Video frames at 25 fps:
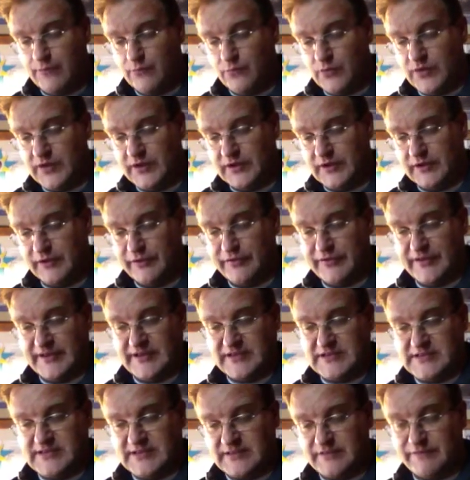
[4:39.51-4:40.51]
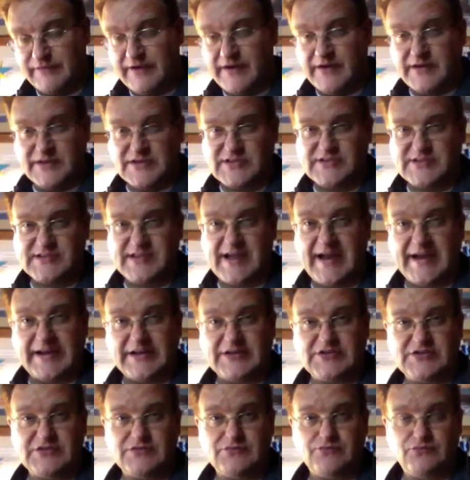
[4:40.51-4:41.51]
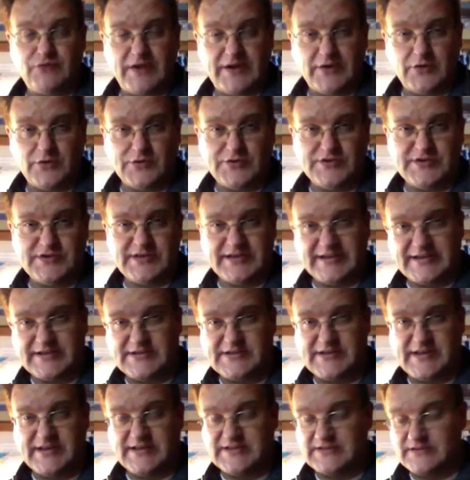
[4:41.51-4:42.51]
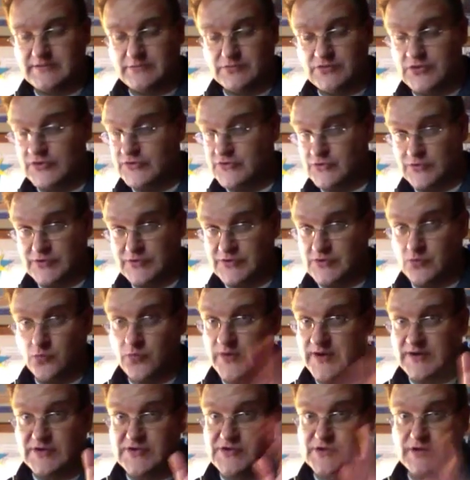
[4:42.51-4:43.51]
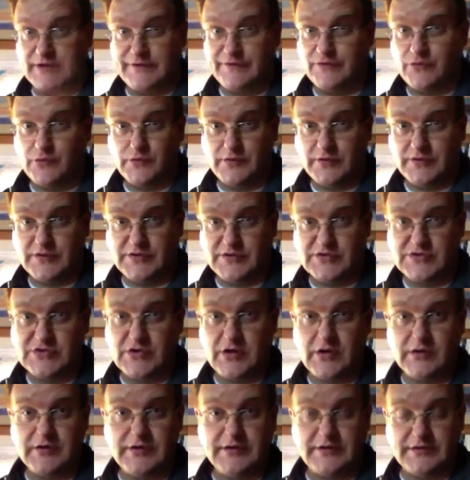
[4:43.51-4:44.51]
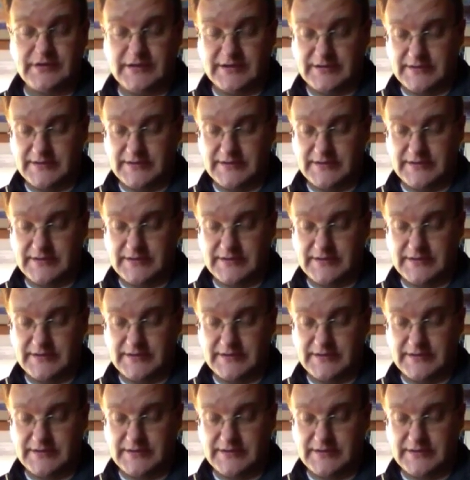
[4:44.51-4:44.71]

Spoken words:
We look at things like the various tax records that exist. There was all sorts of weird stuff going on in Scotland.